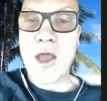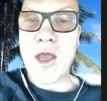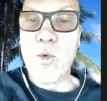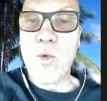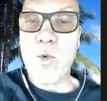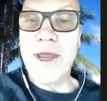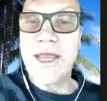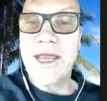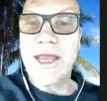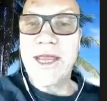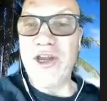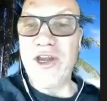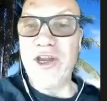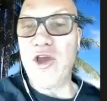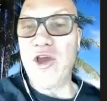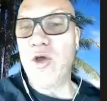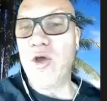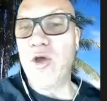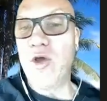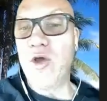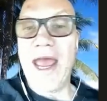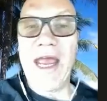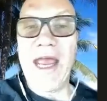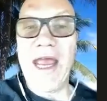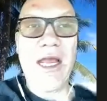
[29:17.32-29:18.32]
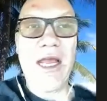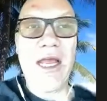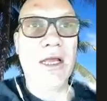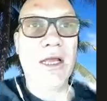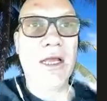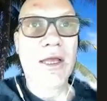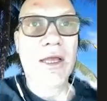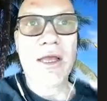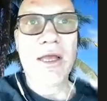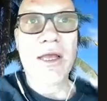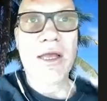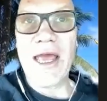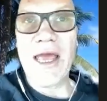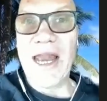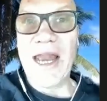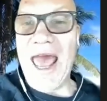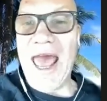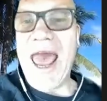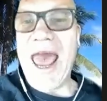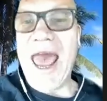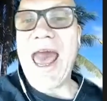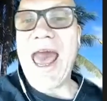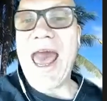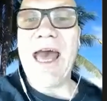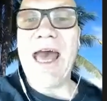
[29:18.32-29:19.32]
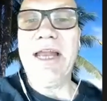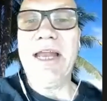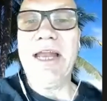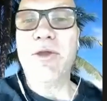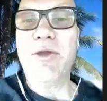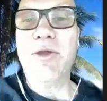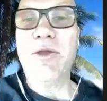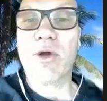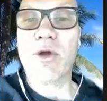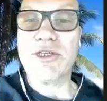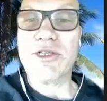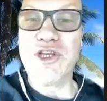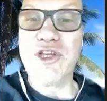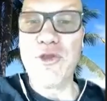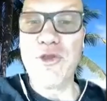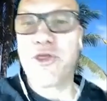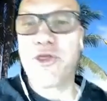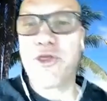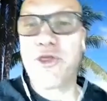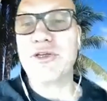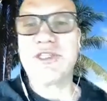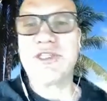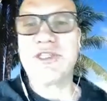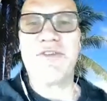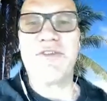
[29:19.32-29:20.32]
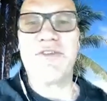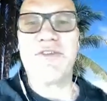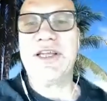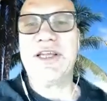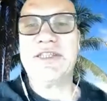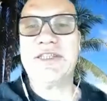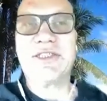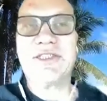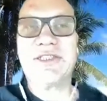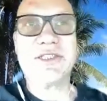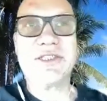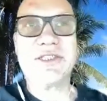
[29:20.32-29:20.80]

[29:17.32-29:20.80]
we can do an ad where 2/3 of it's